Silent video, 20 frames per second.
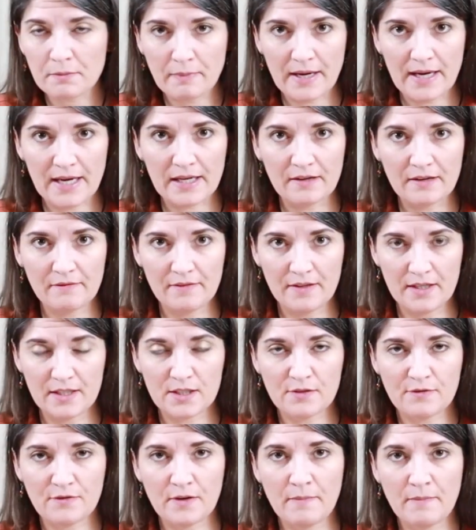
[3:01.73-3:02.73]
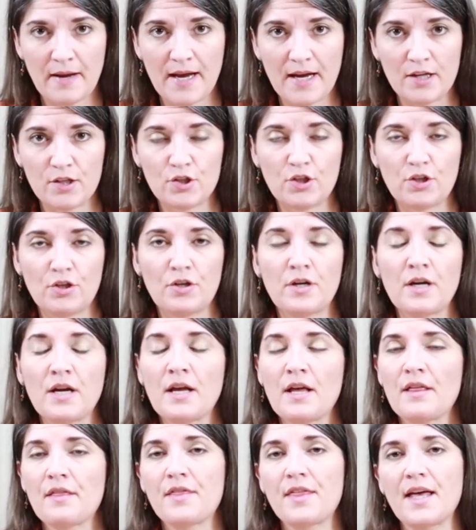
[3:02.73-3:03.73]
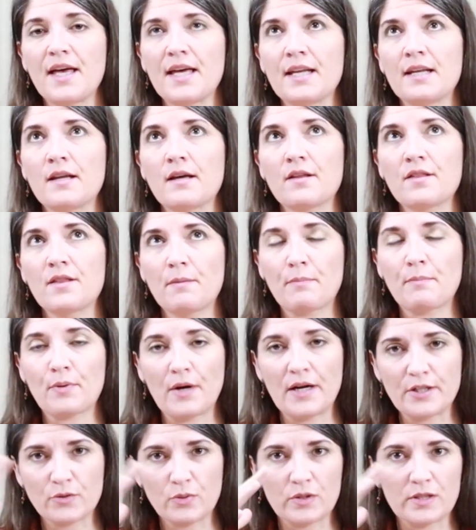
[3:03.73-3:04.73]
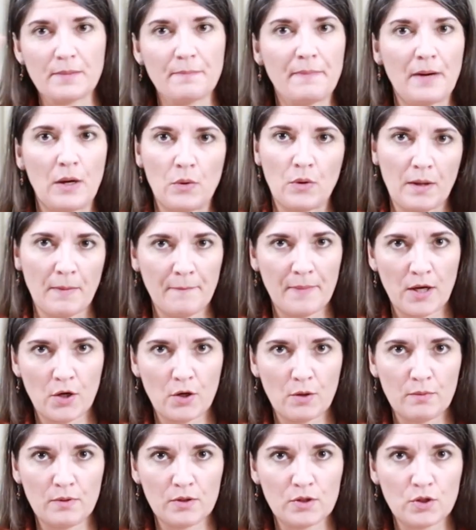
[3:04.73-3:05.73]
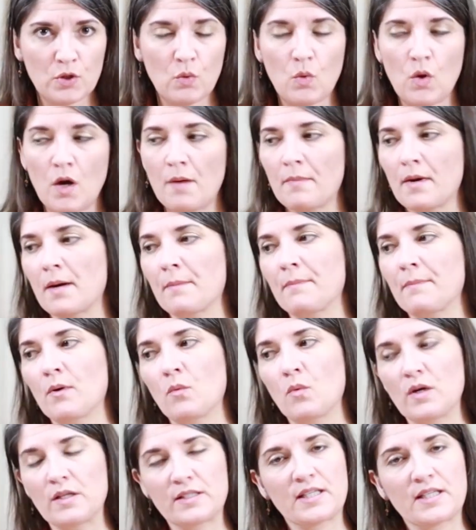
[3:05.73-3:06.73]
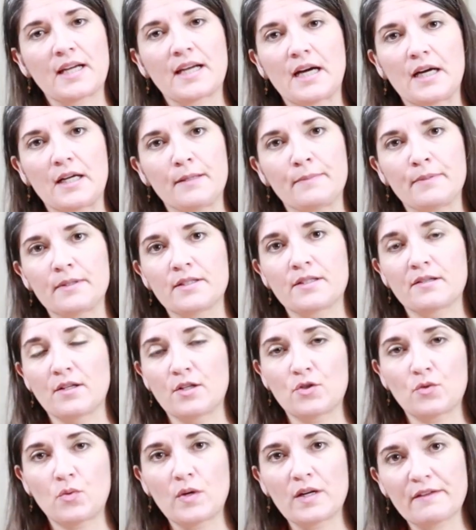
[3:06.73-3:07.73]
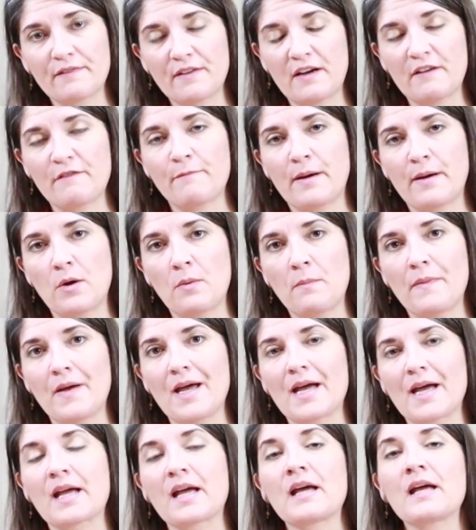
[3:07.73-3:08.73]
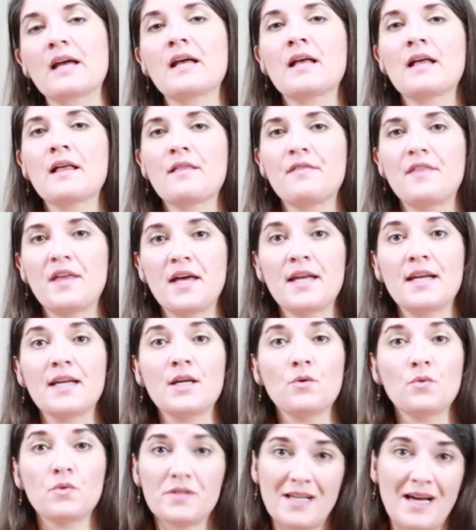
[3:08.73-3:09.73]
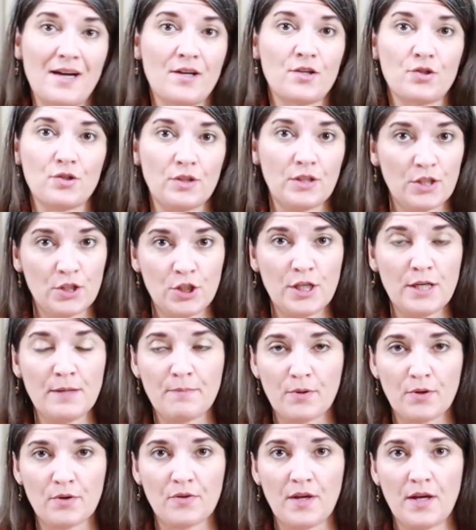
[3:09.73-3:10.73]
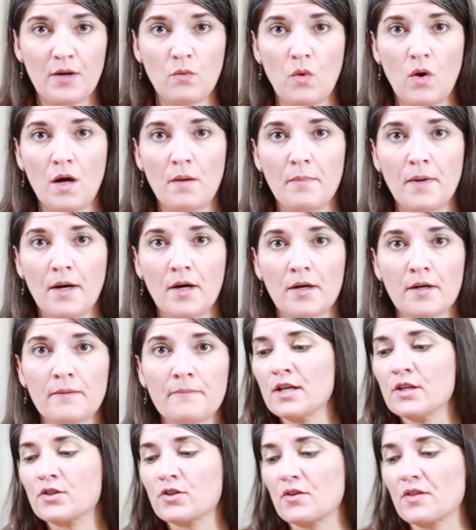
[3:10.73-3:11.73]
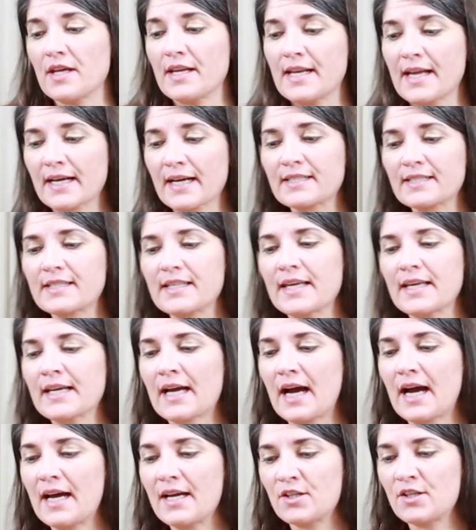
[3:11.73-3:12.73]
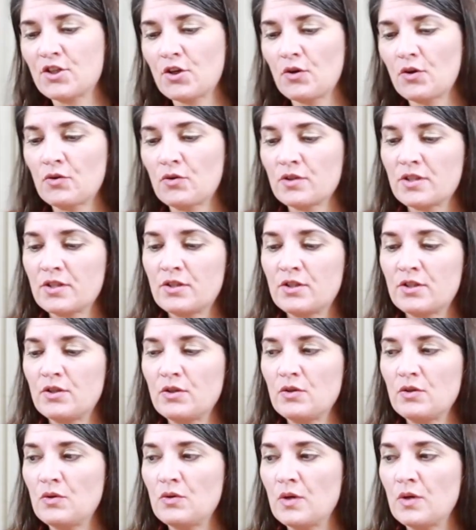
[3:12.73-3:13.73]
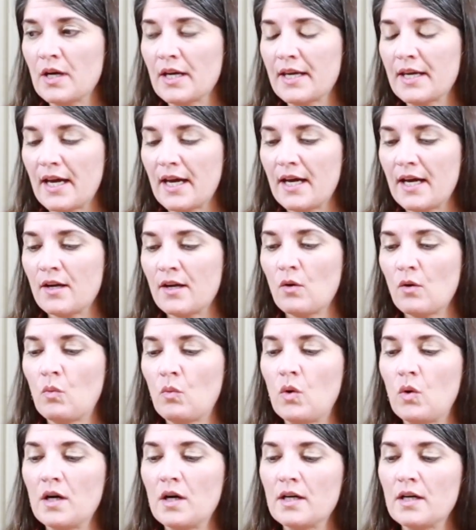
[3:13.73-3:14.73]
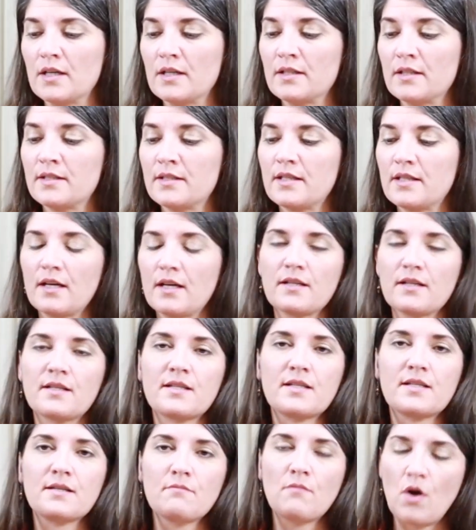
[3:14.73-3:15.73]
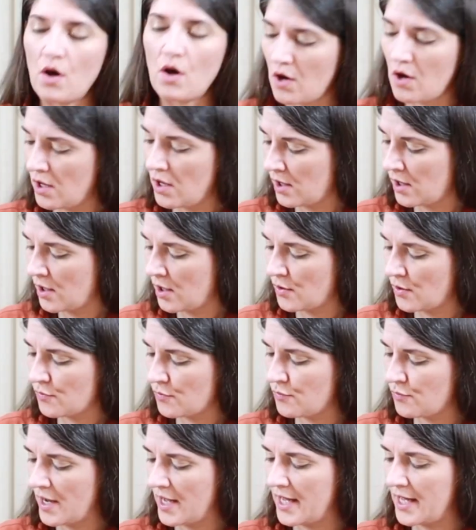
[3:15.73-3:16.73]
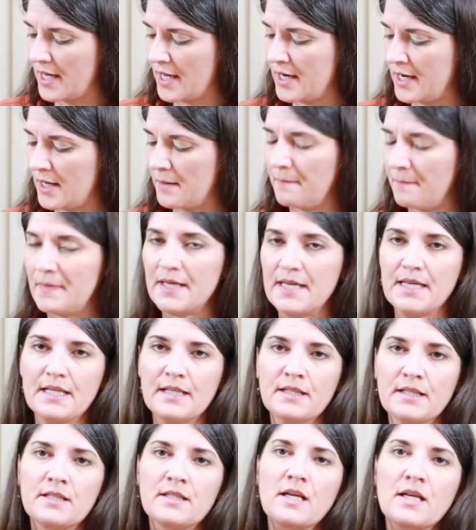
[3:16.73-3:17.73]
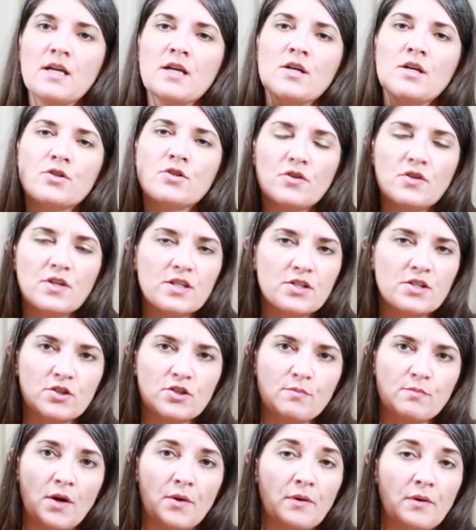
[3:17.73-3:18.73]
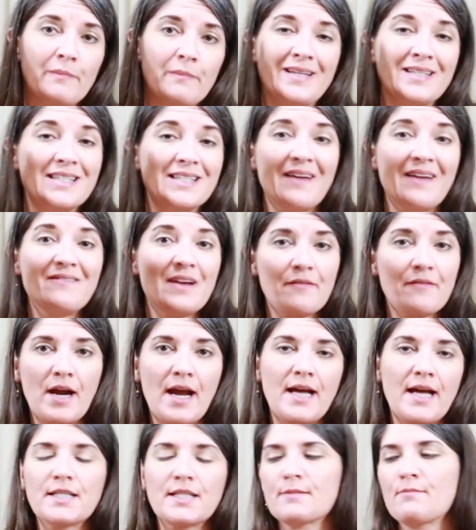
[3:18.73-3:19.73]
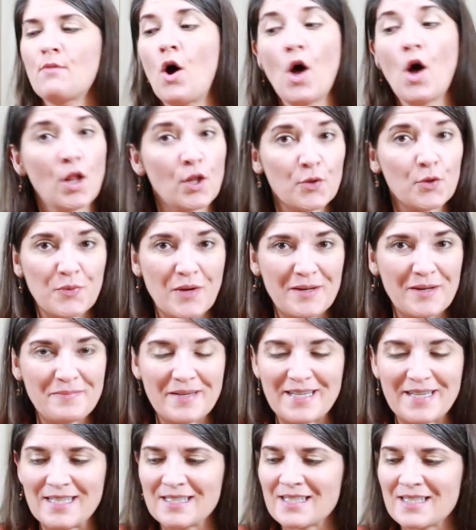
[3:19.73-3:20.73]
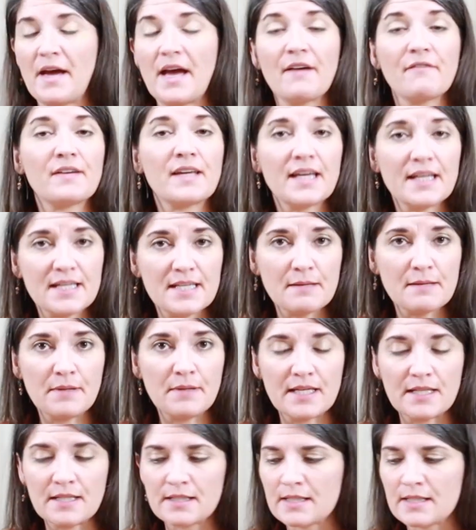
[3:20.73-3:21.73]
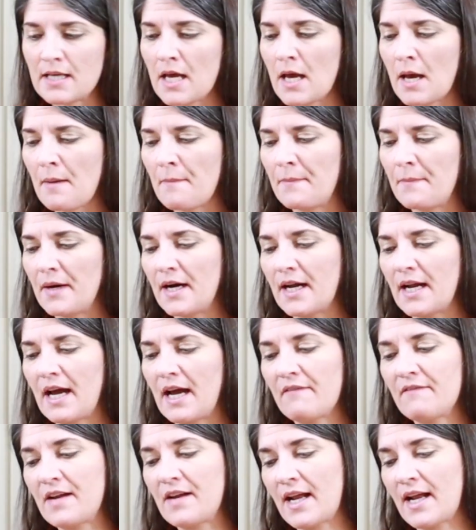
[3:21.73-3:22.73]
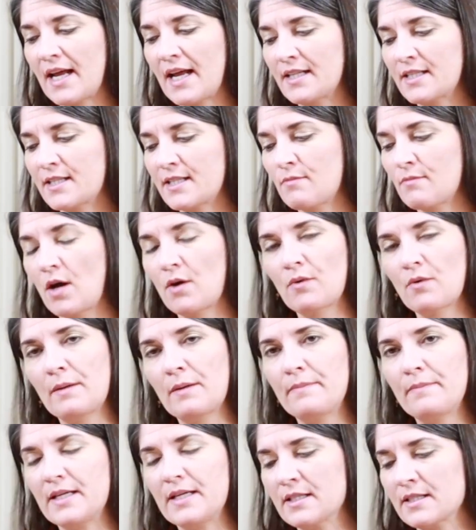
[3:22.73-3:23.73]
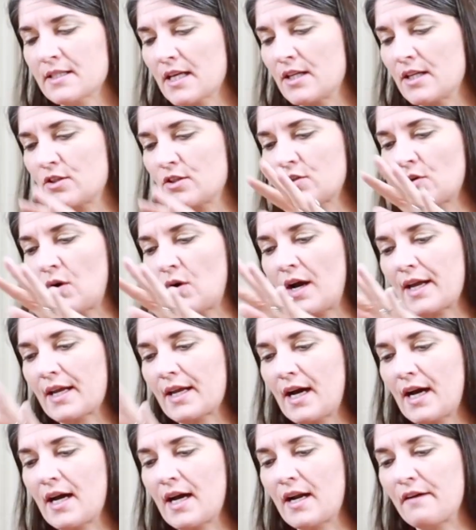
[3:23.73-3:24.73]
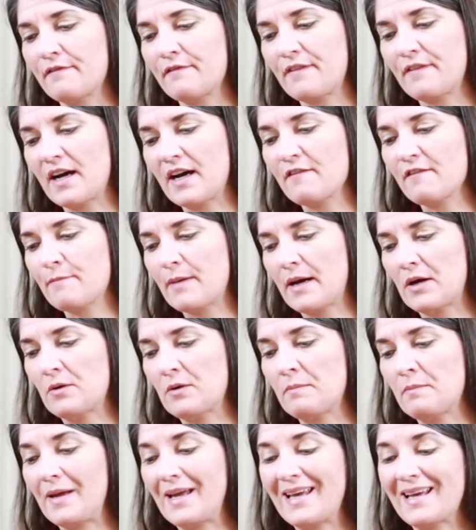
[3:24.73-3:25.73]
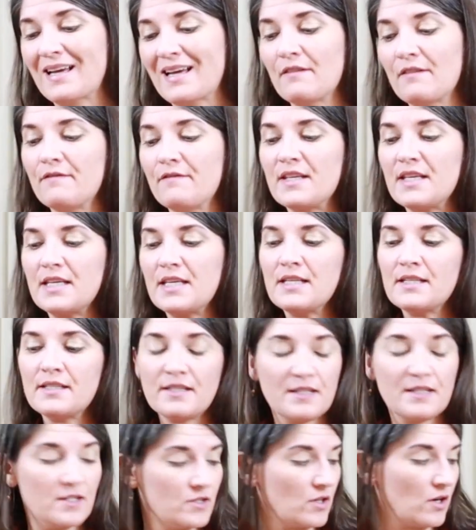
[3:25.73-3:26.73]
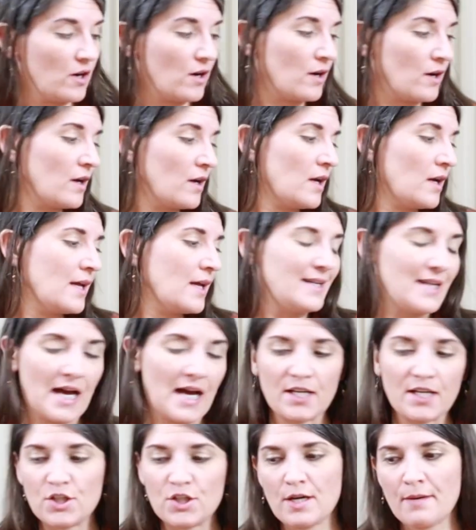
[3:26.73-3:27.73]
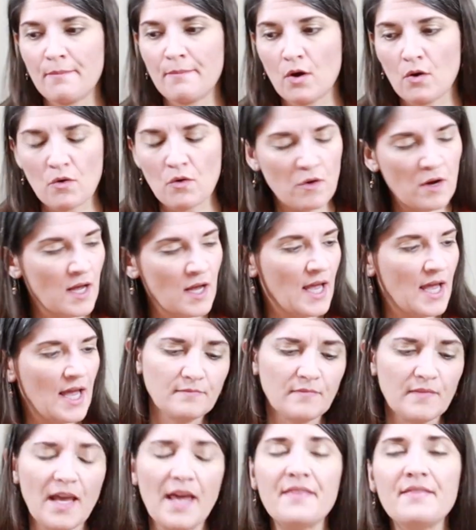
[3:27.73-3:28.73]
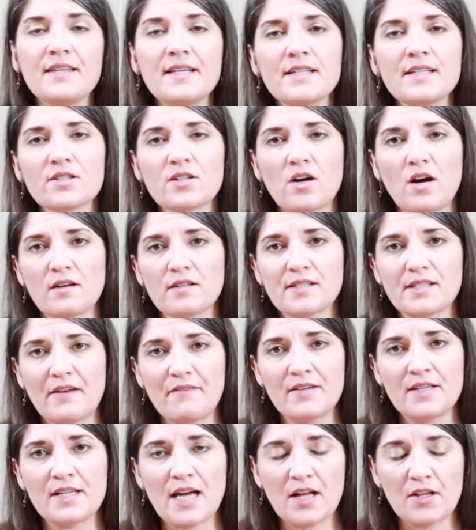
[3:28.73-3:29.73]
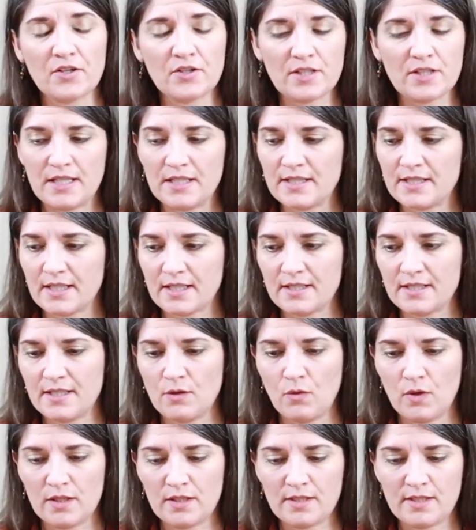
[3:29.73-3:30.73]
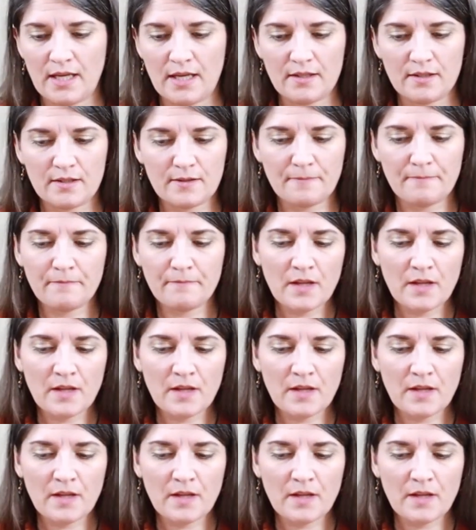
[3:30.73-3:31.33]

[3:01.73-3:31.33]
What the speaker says: bag of this from Azure, then the price was about comparable to Walmart, but once I got up into the 25-pound bag, then it was actually cheaper than Walmart. So the next thing I chose to get was small red beans. So these are small red beans. I've never had small red beans. I have kidney beans, but I have not had small red beans. And so I got a 5-pound bag of these. These are non-GMO. And these cost $7.61.